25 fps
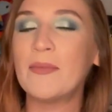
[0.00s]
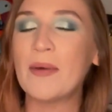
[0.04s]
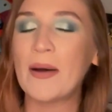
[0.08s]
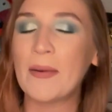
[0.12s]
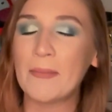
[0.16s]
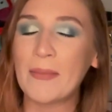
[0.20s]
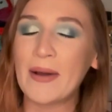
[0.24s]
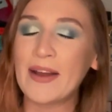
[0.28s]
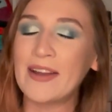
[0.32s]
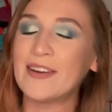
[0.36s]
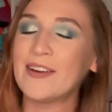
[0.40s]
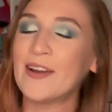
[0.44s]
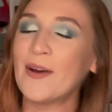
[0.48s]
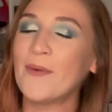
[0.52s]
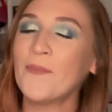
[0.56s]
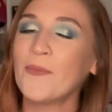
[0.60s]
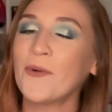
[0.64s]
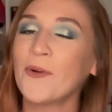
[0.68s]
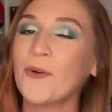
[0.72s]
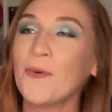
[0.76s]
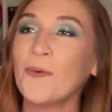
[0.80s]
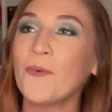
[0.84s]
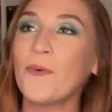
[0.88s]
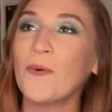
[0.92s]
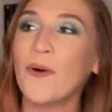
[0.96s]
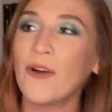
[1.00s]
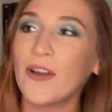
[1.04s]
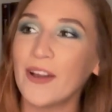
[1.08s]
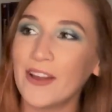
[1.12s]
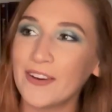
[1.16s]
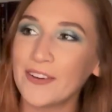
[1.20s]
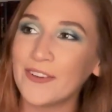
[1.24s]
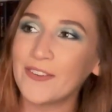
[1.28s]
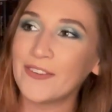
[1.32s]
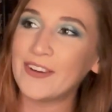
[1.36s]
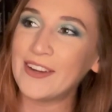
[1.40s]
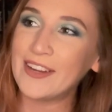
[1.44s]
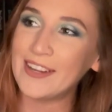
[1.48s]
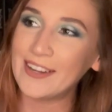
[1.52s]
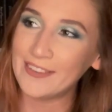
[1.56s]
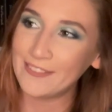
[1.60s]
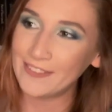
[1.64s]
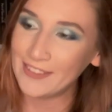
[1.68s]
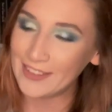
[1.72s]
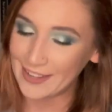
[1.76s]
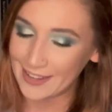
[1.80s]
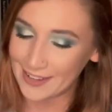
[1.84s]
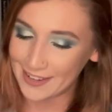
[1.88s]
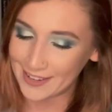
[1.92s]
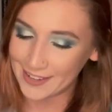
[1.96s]
my number one read of
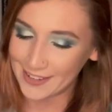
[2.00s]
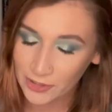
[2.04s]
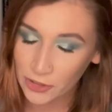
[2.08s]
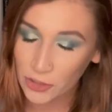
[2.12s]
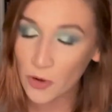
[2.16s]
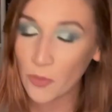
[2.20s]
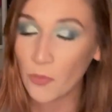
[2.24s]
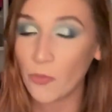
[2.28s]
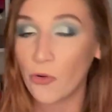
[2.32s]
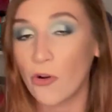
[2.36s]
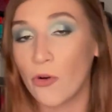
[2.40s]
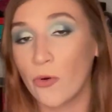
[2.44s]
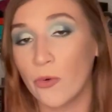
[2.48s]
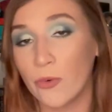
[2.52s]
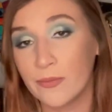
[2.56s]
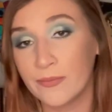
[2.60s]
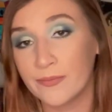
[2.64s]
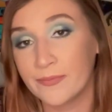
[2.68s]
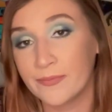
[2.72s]
the year, drum roll.